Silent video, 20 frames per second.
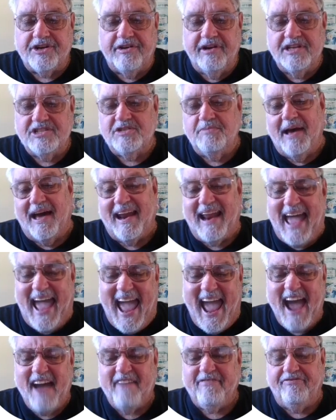It's about
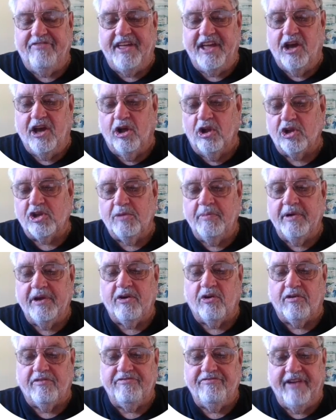half the ultimate
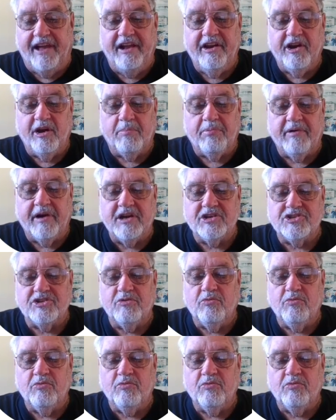or failure pressure,